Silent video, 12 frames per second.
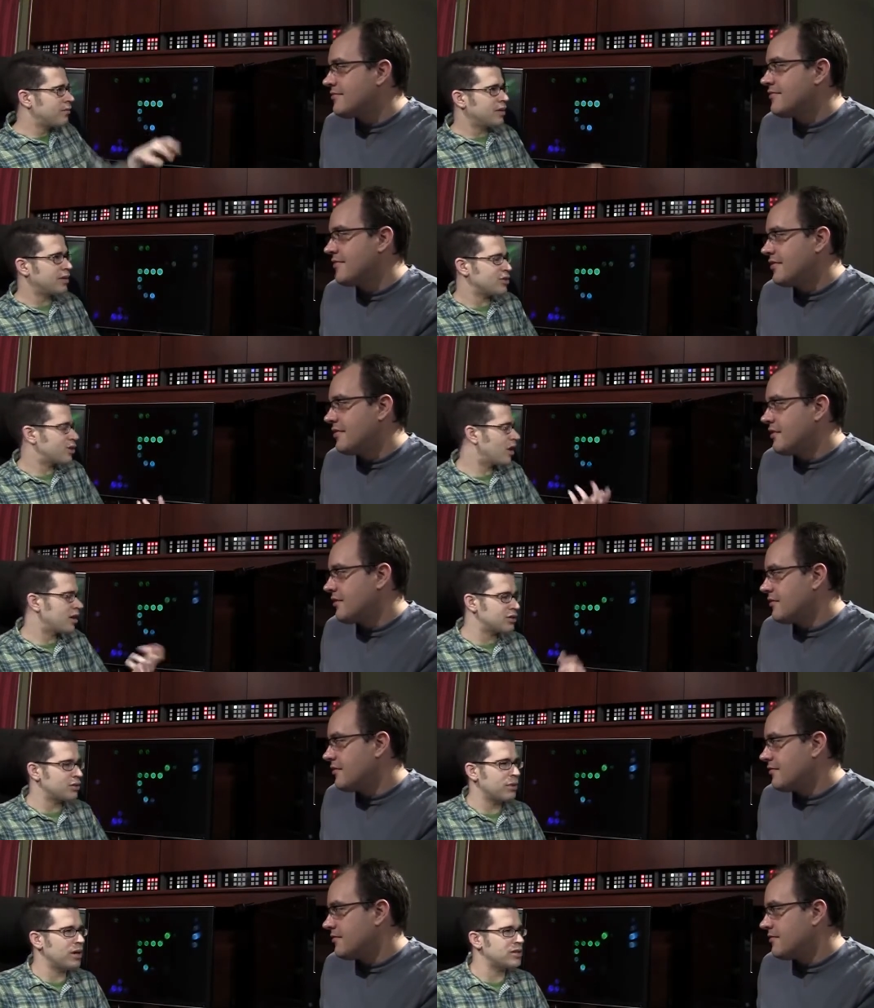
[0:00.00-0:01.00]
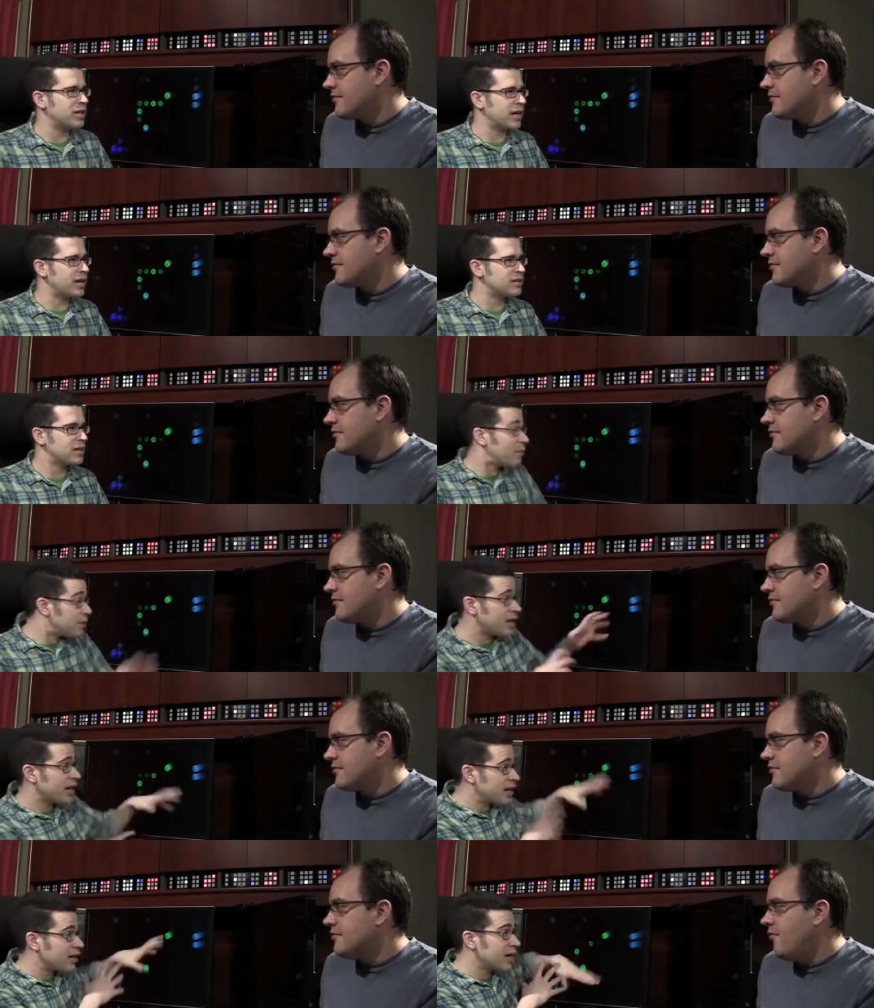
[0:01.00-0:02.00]
Speaker 1: they just cost too much, I guess. I mean,
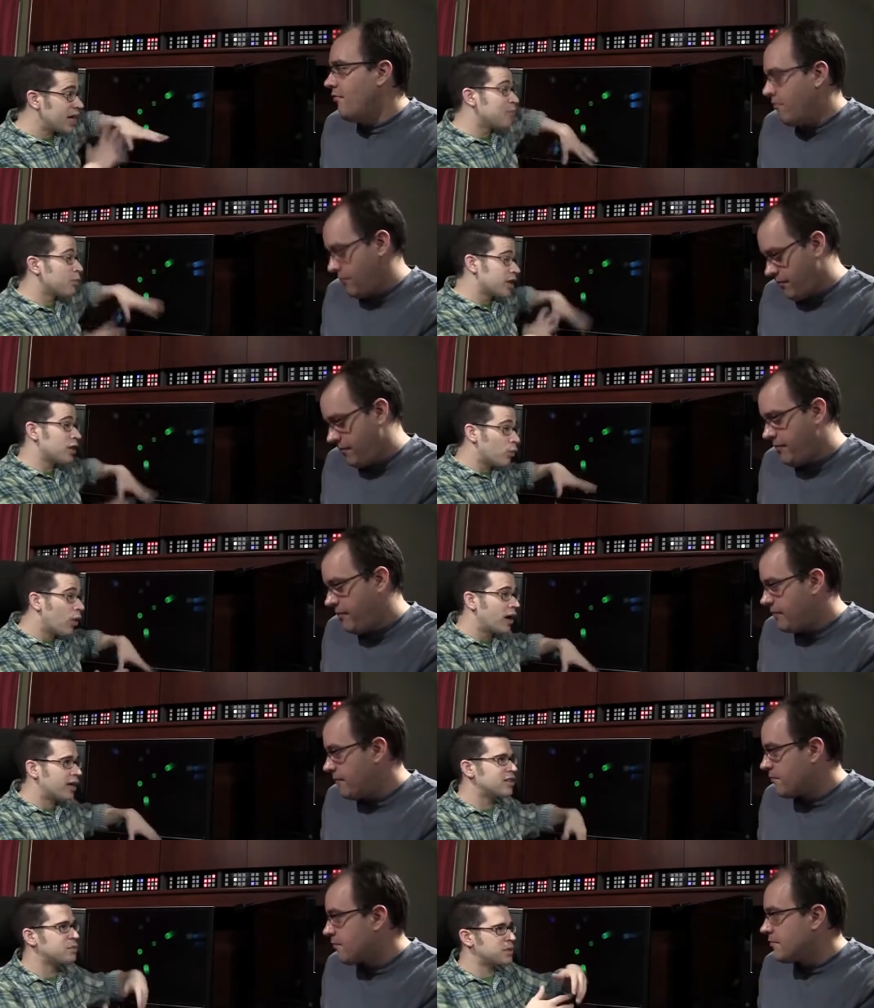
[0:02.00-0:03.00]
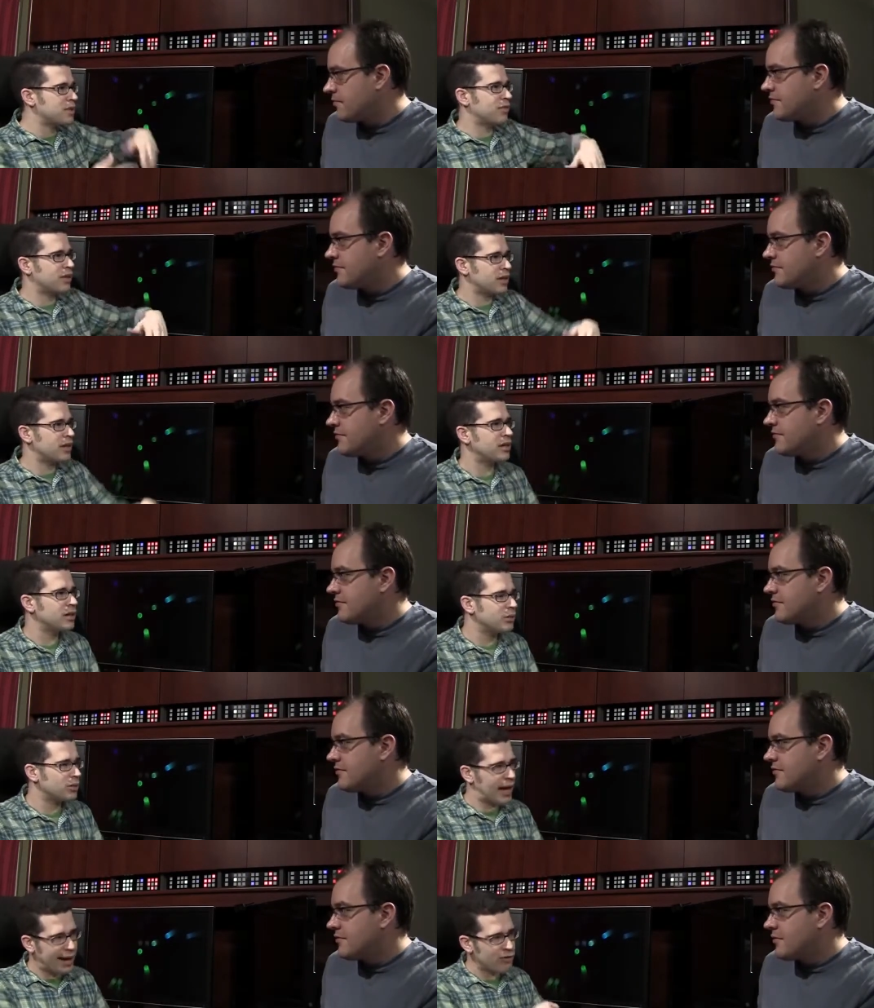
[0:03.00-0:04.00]
like the keyboard that you wanted specifically
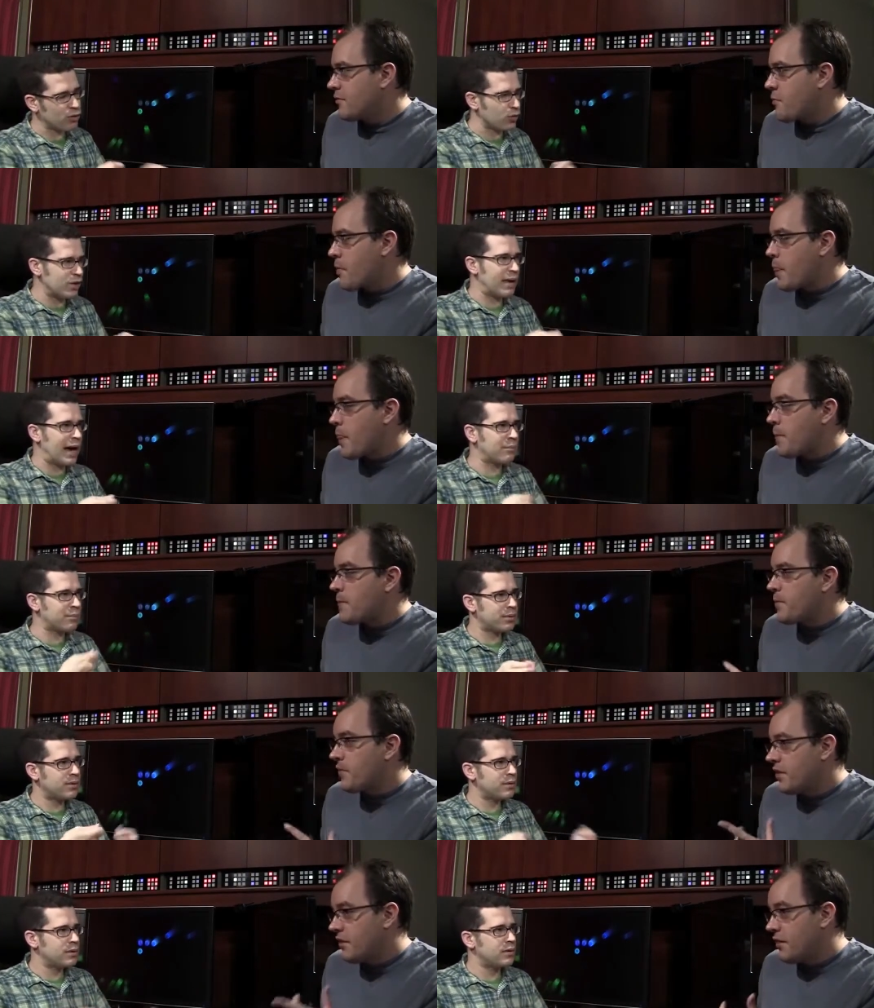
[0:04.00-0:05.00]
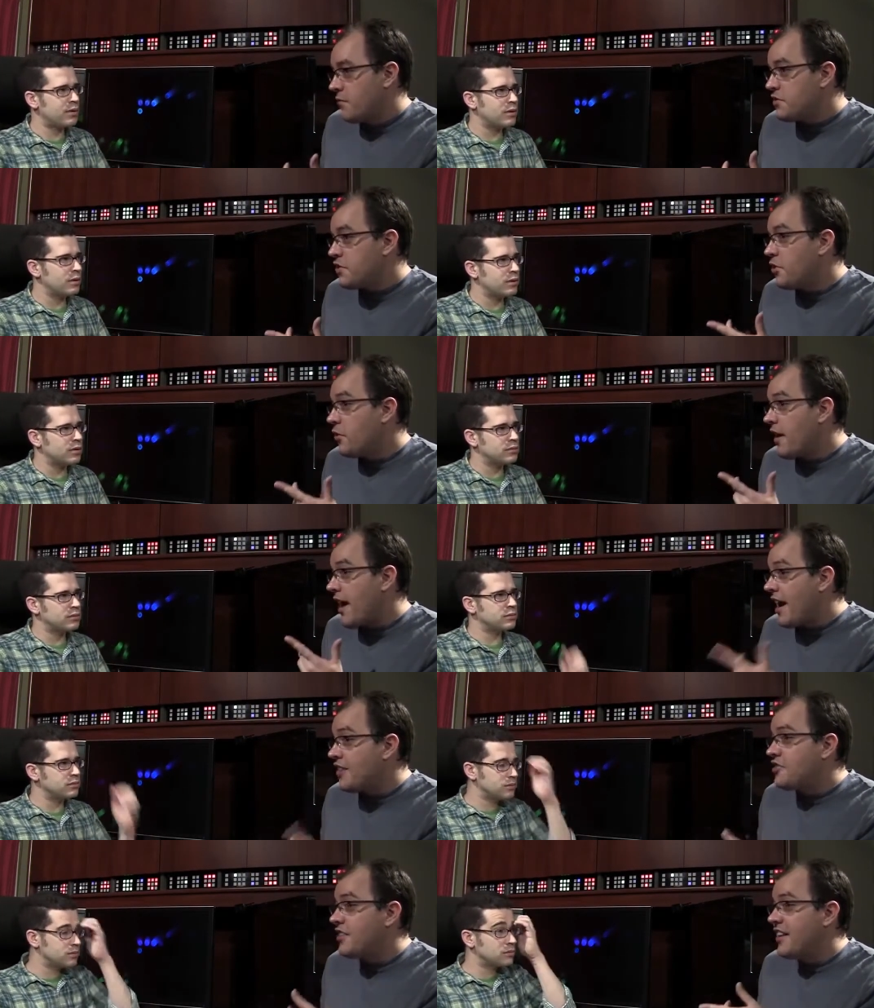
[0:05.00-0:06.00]
without having to remap.
Speaker 2: So
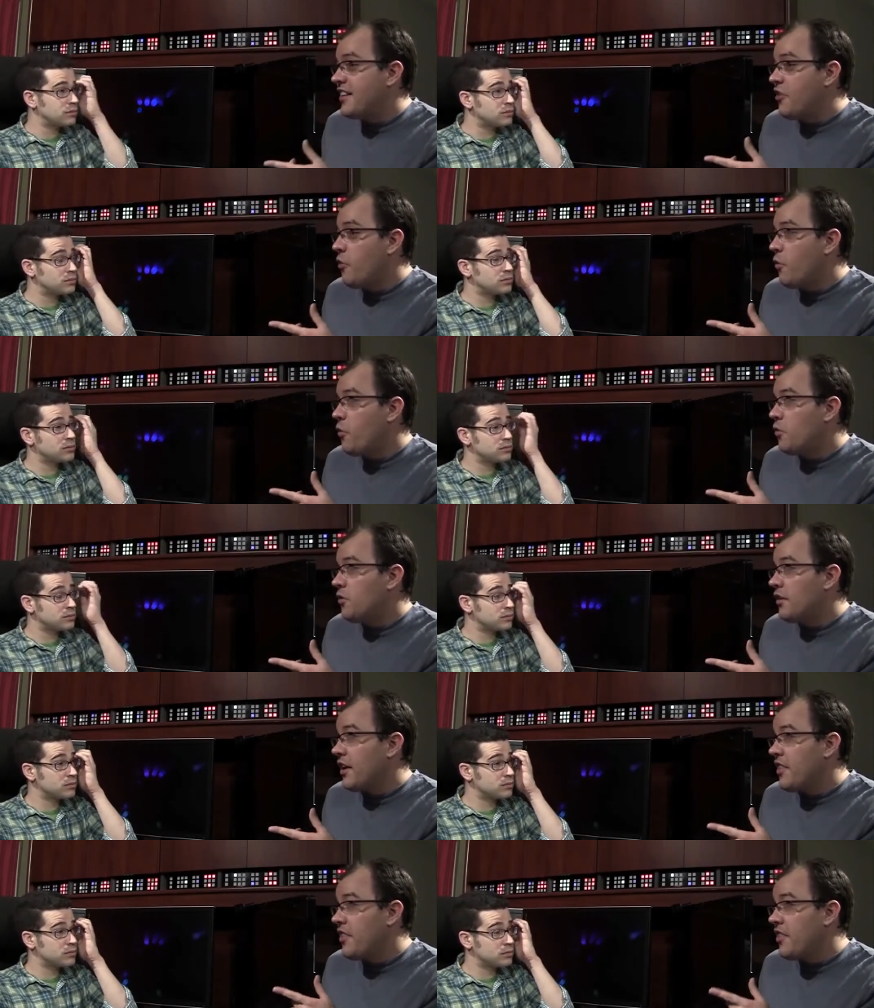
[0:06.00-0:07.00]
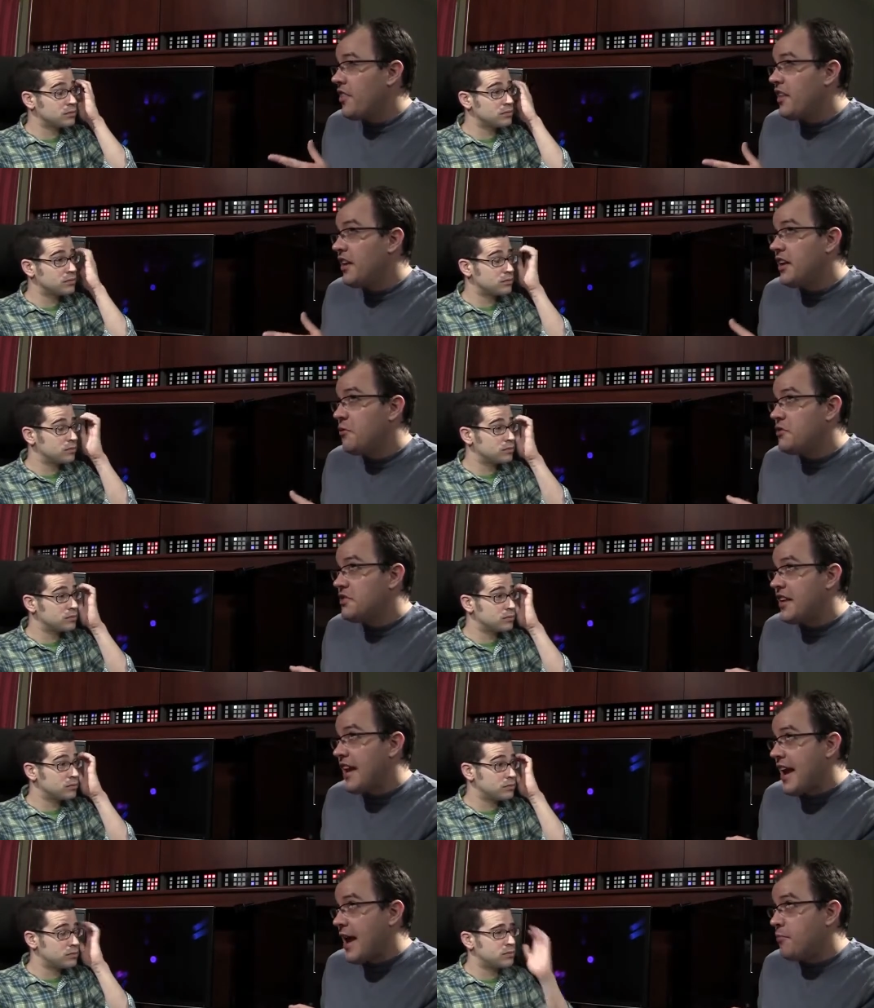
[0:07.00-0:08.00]
actually, on the old, I think it was
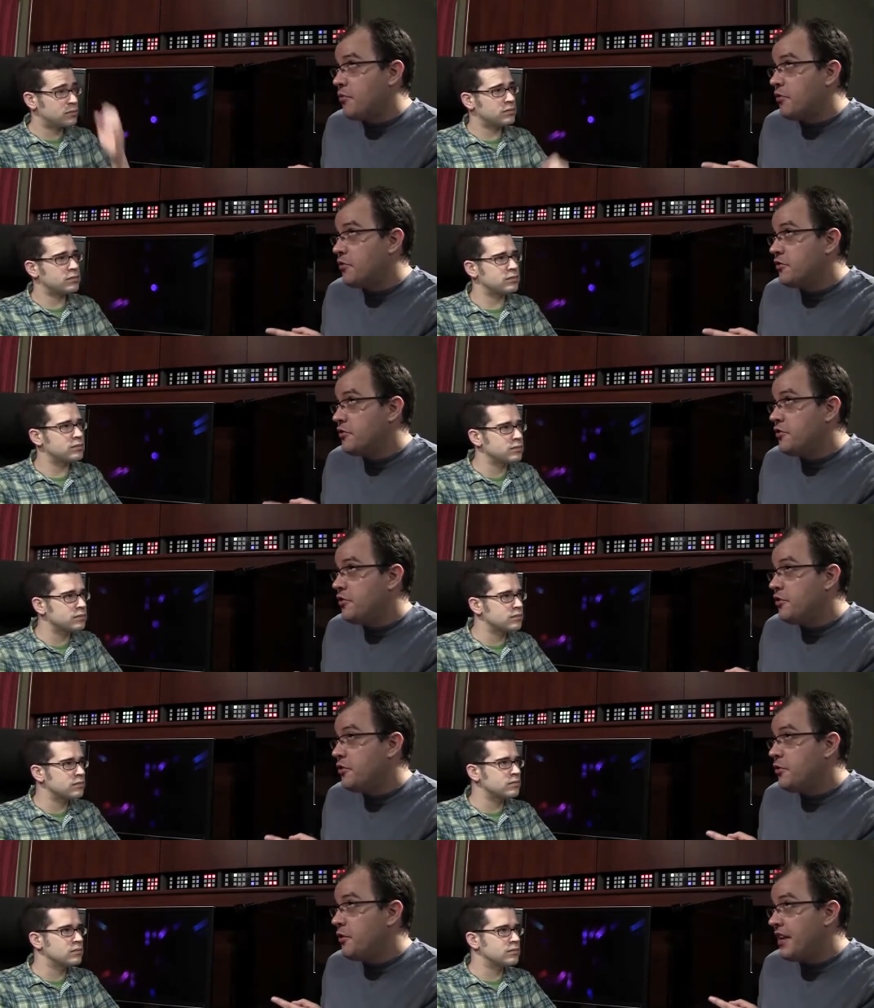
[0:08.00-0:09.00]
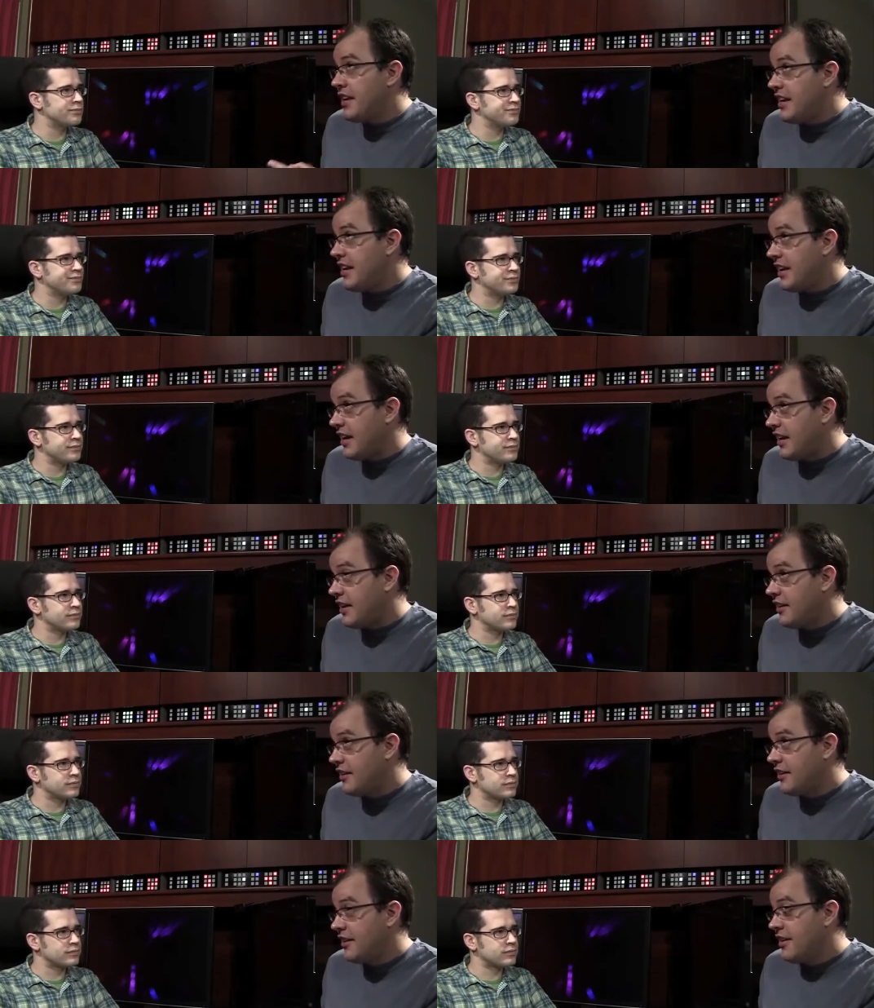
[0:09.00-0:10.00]
the Apple IIe,
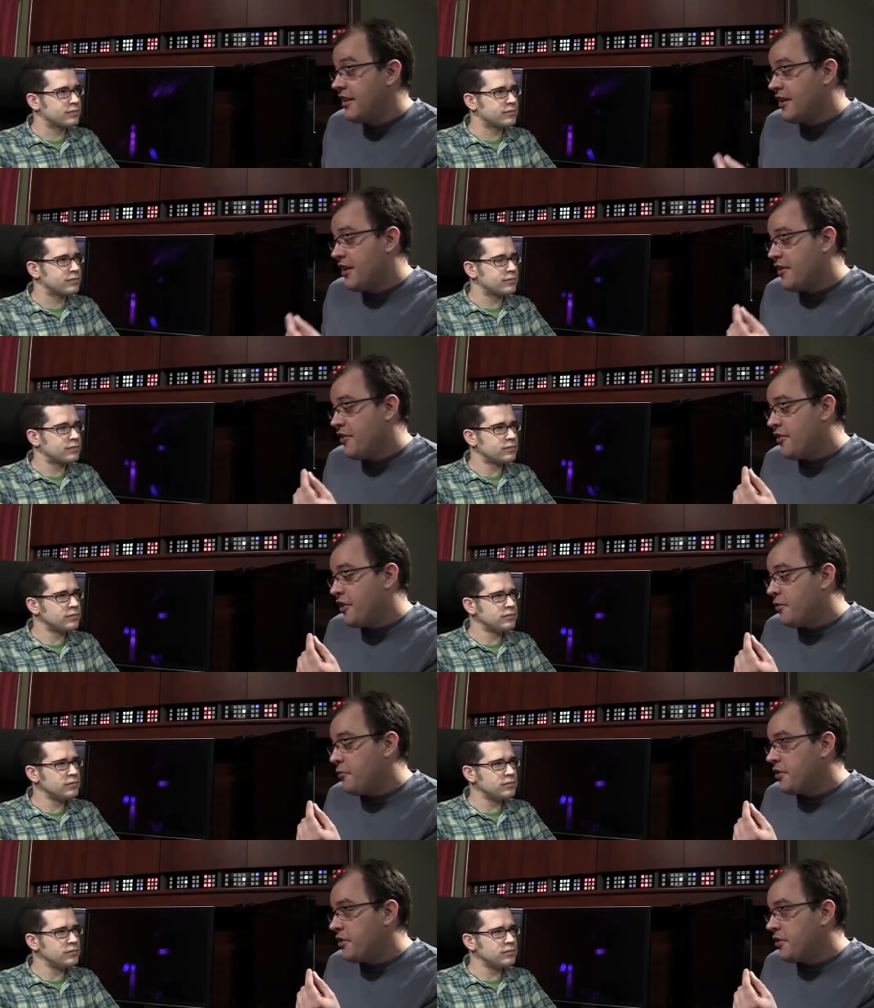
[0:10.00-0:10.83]
there